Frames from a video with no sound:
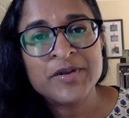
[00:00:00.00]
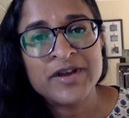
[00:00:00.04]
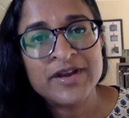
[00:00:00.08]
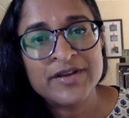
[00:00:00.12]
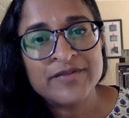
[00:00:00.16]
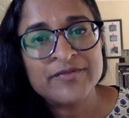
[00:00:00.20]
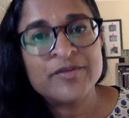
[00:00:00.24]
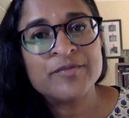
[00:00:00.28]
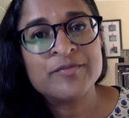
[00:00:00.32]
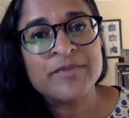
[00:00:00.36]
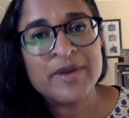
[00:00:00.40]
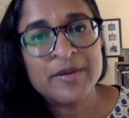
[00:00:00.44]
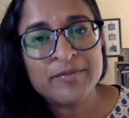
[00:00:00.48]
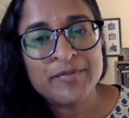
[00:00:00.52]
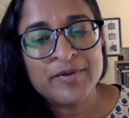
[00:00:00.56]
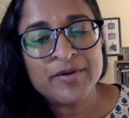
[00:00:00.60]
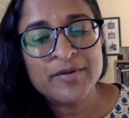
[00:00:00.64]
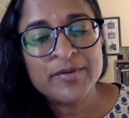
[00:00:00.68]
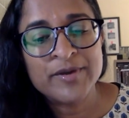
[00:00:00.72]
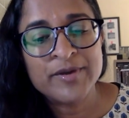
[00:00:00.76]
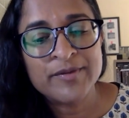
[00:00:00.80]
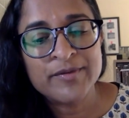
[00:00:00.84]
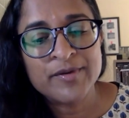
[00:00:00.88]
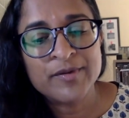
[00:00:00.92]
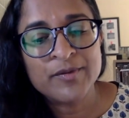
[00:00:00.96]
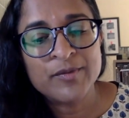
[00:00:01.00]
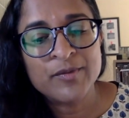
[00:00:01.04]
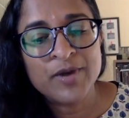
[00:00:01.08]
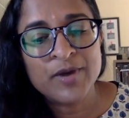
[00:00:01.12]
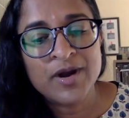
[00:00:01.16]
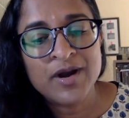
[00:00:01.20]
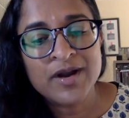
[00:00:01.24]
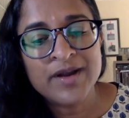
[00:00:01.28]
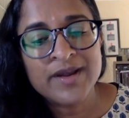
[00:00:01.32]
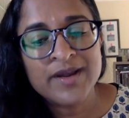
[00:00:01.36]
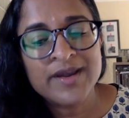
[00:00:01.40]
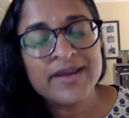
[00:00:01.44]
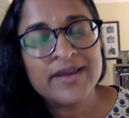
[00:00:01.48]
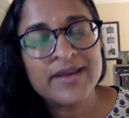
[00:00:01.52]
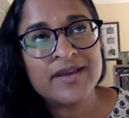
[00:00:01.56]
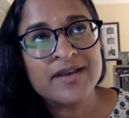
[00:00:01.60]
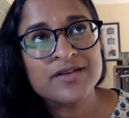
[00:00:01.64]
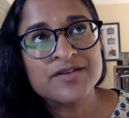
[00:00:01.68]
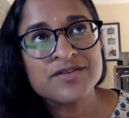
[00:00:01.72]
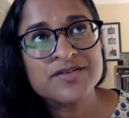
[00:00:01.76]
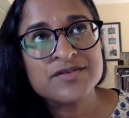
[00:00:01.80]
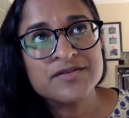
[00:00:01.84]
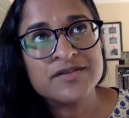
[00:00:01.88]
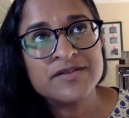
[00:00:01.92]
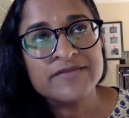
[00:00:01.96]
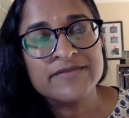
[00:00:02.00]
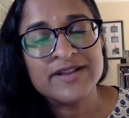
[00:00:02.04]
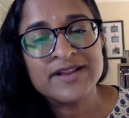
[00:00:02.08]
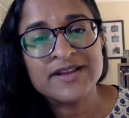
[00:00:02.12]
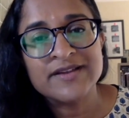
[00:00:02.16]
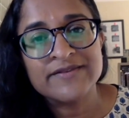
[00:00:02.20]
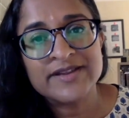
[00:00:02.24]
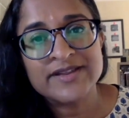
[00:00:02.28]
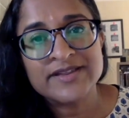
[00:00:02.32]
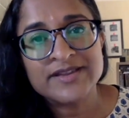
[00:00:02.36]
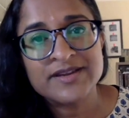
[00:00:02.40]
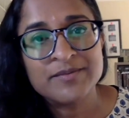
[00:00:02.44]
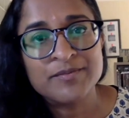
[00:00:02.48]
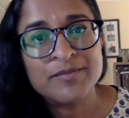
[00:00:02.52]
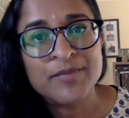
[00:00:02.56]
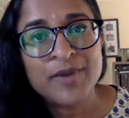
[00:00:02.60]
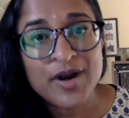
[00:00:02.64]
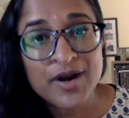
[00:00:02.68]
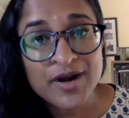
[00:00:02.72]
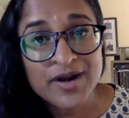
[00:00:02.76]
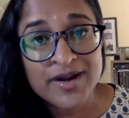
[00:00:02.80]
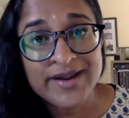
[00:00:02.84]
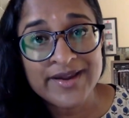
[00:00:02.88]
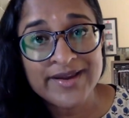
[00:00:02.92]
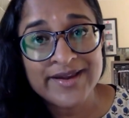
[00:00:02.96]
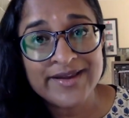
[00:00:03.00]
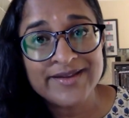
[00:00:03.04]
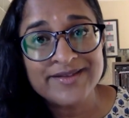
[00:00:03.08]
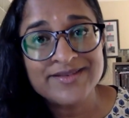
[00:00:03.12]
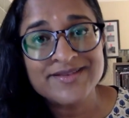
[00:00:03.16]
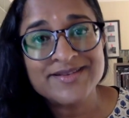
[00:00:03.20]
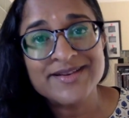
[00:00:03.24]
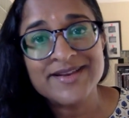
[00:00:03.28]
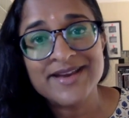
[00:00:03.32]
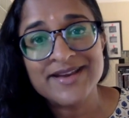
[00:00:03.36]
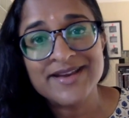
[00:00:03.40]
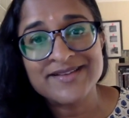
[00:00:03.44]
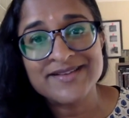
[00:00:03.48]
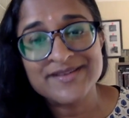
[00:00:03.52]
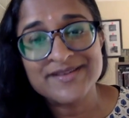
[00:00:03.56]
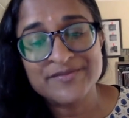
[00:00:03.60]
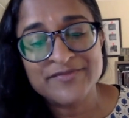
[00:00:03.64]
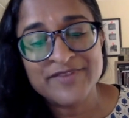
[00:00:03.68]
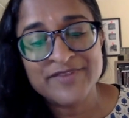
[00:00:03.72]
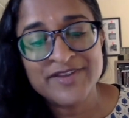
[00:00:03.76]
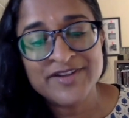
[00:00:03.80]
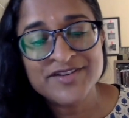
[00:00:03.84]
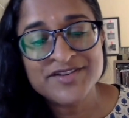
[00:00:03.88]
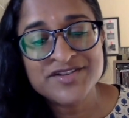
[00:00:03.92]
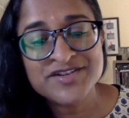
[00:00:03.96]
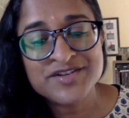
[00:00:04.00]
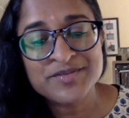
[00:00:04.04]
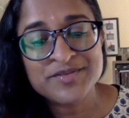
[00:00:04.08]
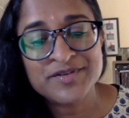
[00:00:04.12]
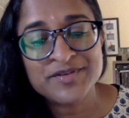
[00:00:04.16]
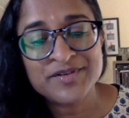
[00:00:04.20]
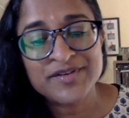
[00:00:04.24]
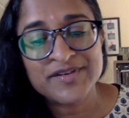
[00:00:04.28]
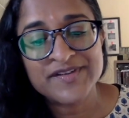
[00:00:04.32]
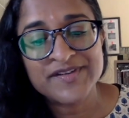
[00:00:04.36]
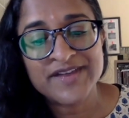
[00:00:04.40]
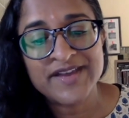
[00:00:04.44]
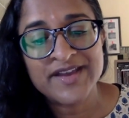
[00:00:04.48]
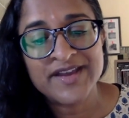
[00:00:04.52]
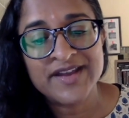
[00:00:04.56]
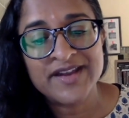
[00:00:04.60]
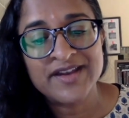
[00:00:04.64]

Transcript: hospital. I remember we were walking to the Wellawatte market to get some vegetables,